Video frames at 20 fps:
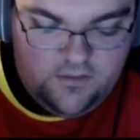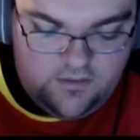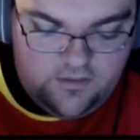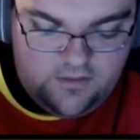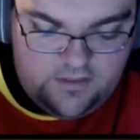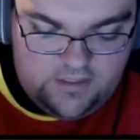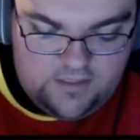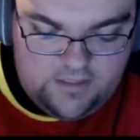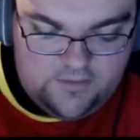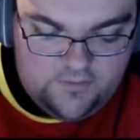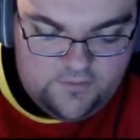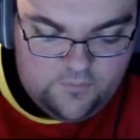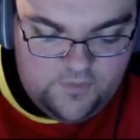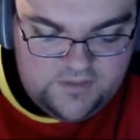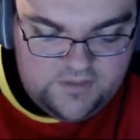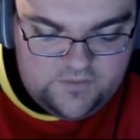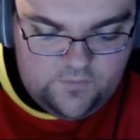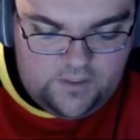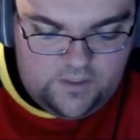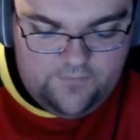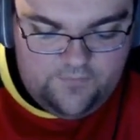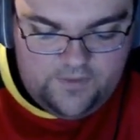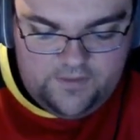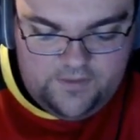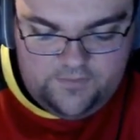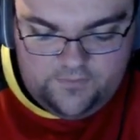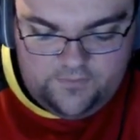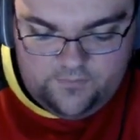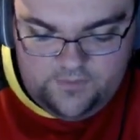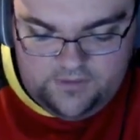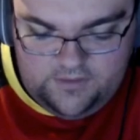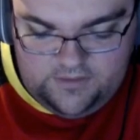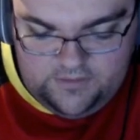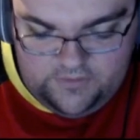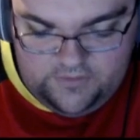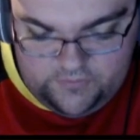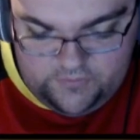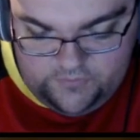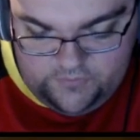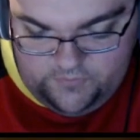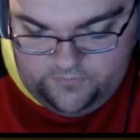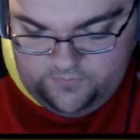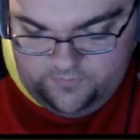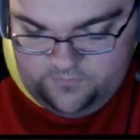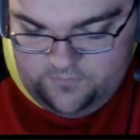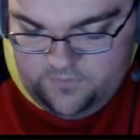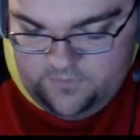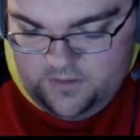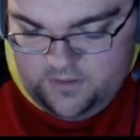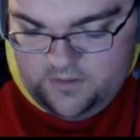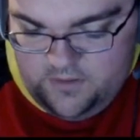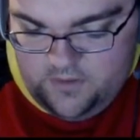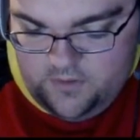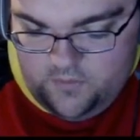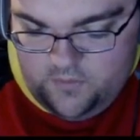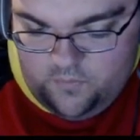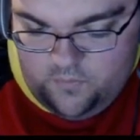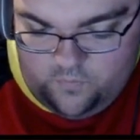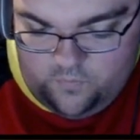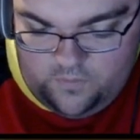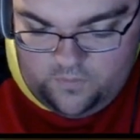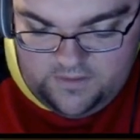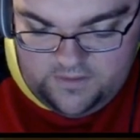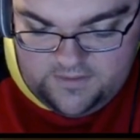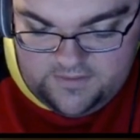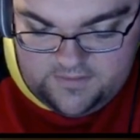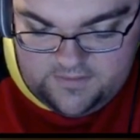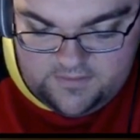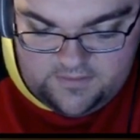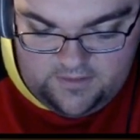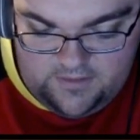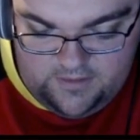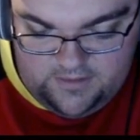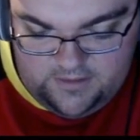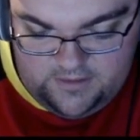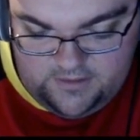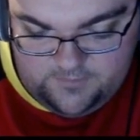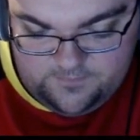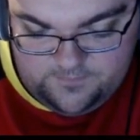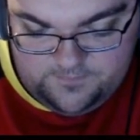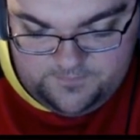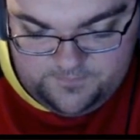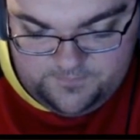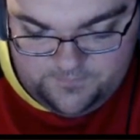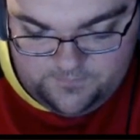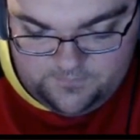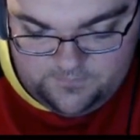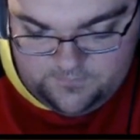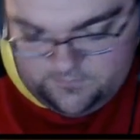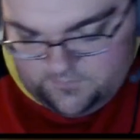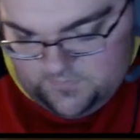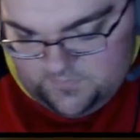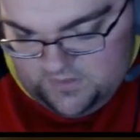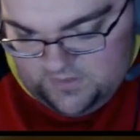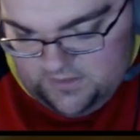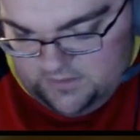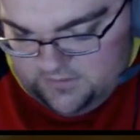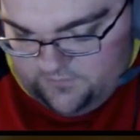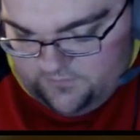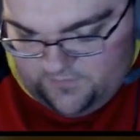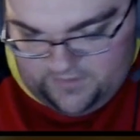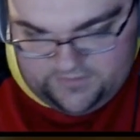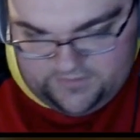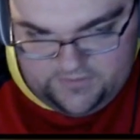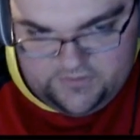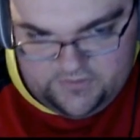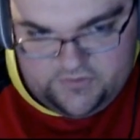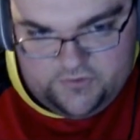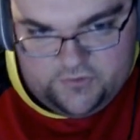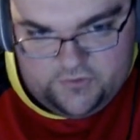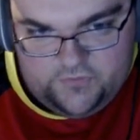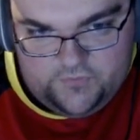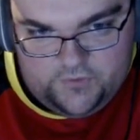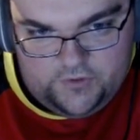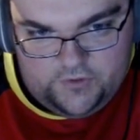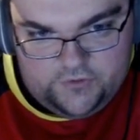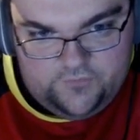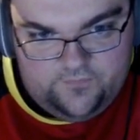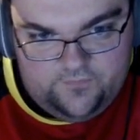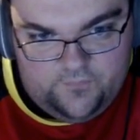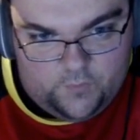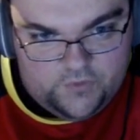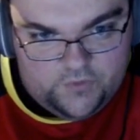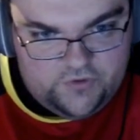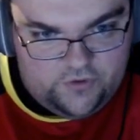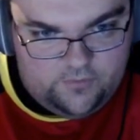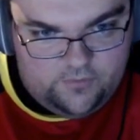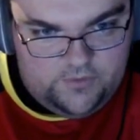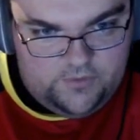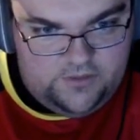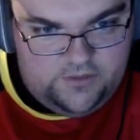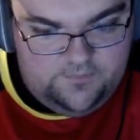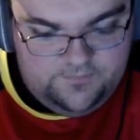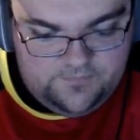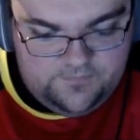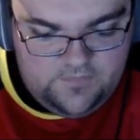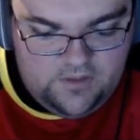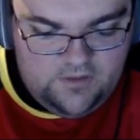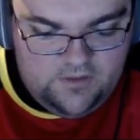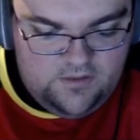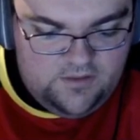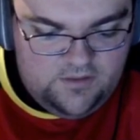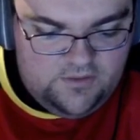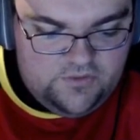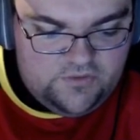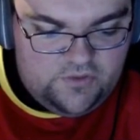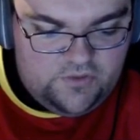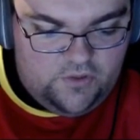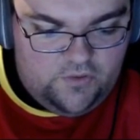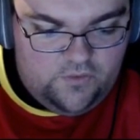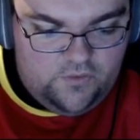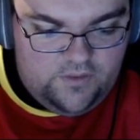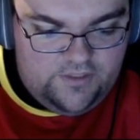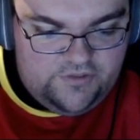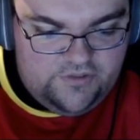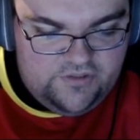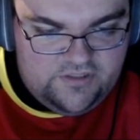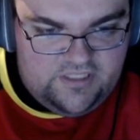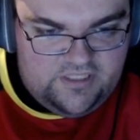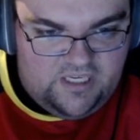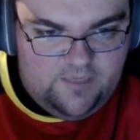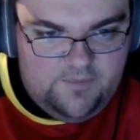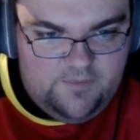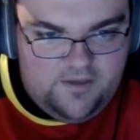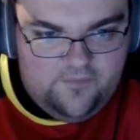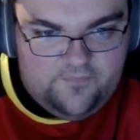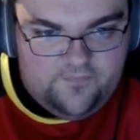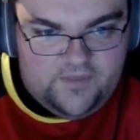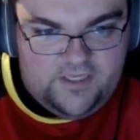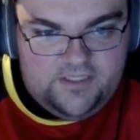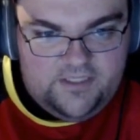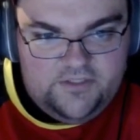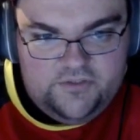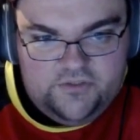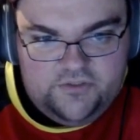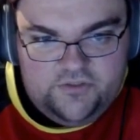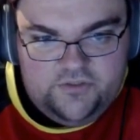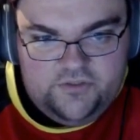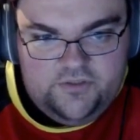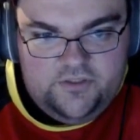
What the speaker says: And the reason why I ran 3 Kid Q was its effect is search for a 4-star ball. So it just gave me advantage.